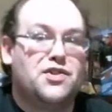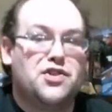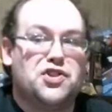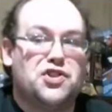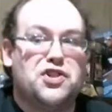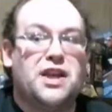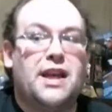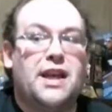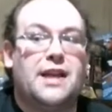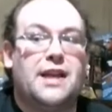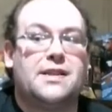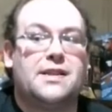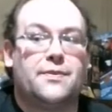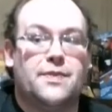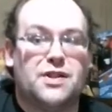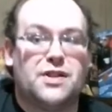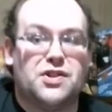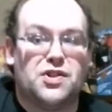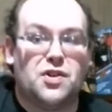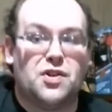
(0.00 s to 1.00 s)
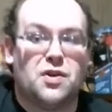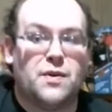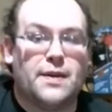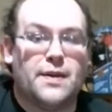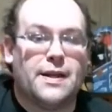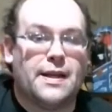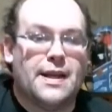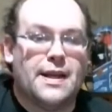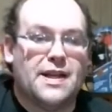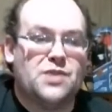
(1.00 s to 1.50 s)
she ends up in this
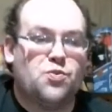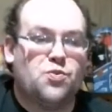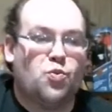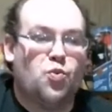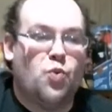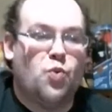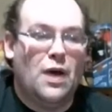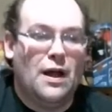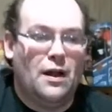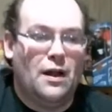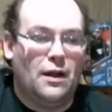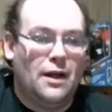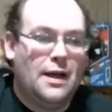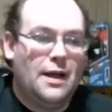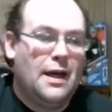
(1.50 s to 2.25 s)
tournament as well.